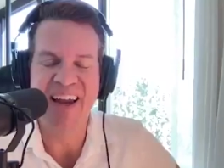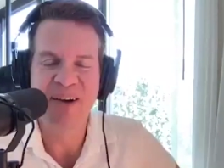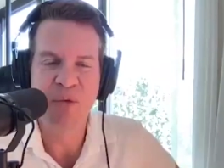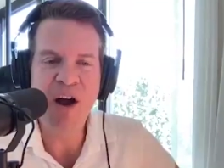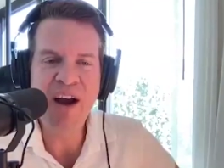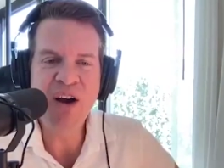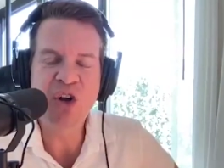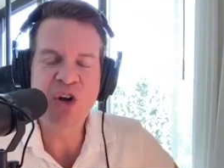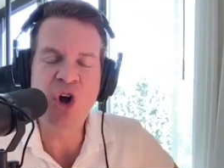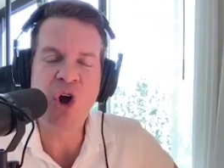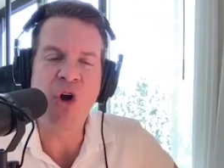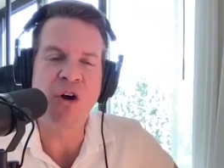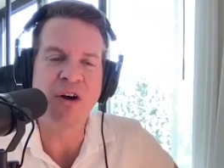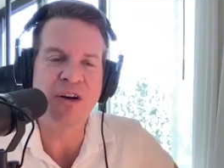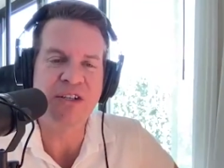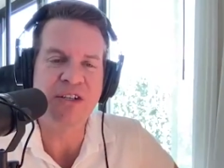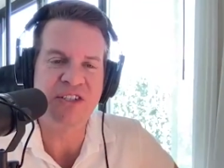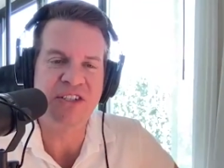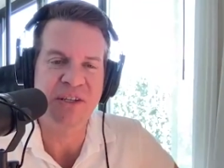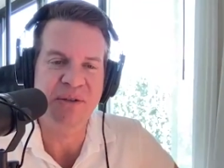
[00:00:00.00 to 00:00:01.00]
Why are
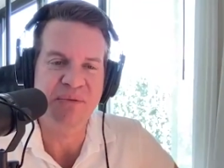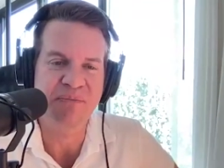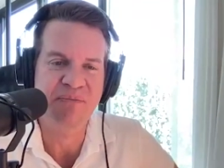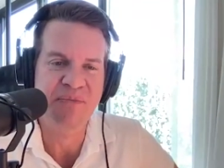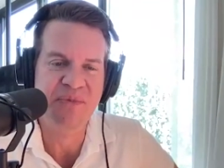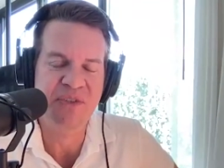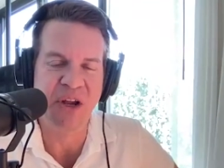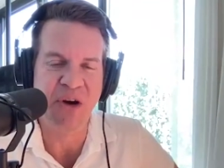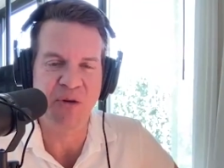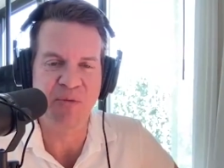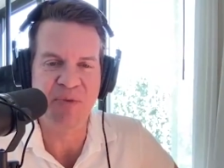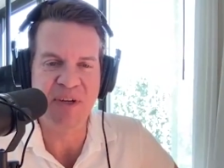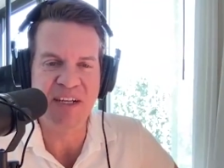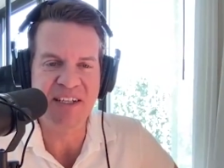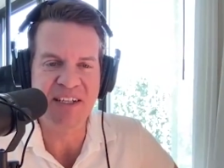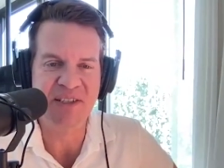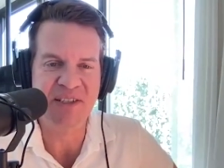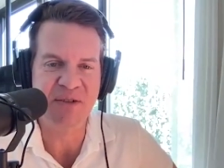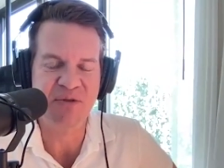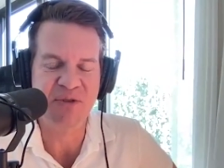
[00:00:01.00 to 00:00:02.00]
cars the
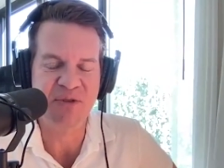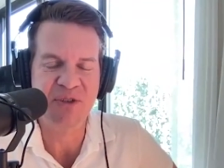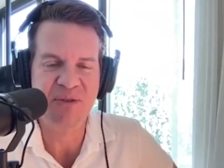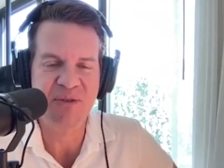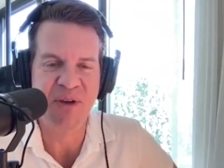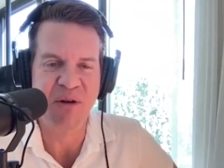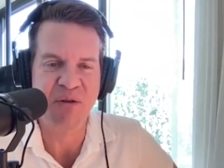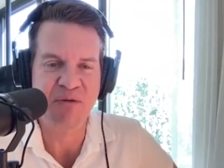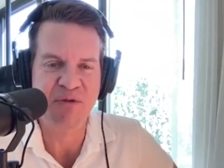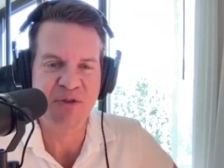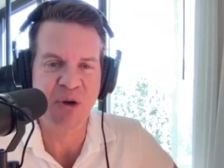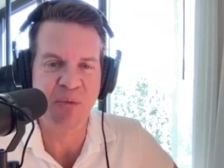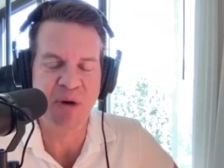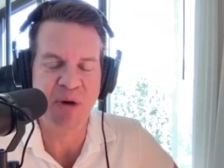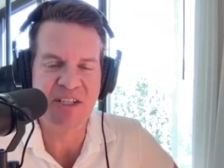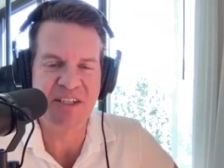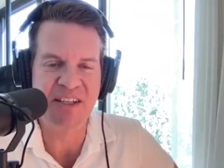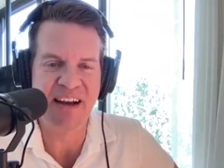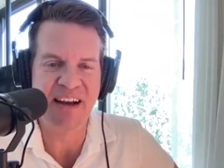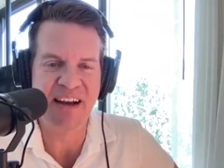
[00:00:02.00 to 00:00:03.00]
centerpiece of of so
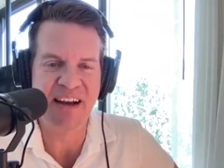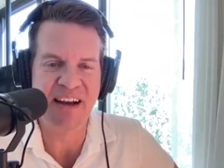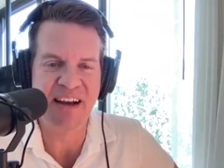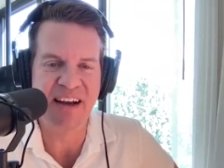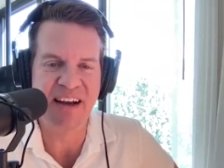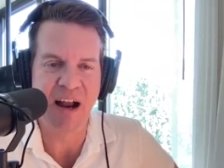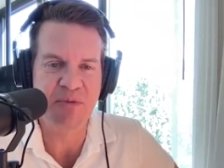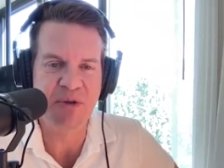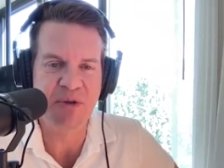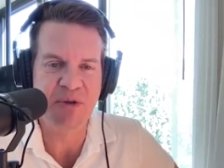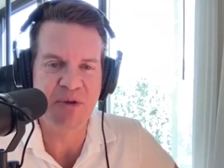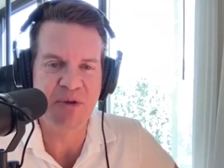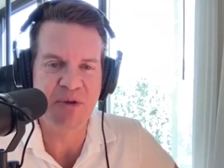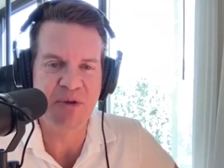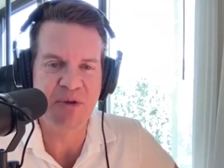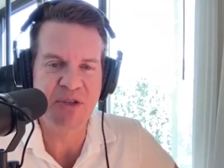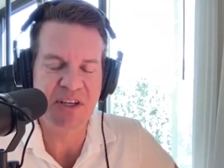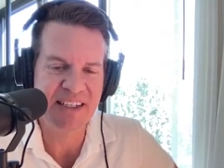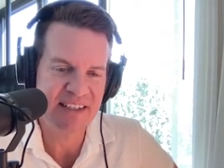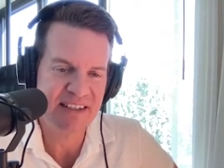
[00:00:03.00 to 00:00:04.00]
much that happens
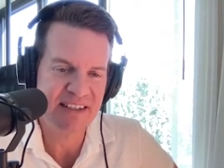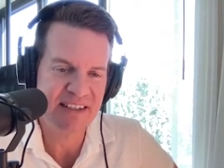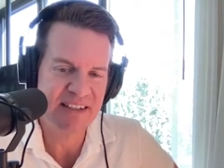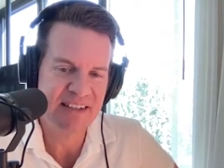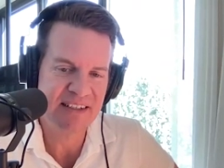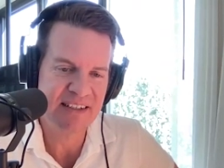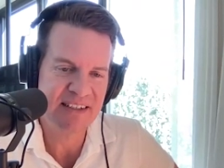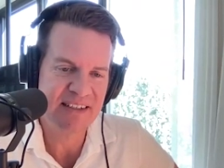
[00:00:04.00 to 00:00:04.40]
musically?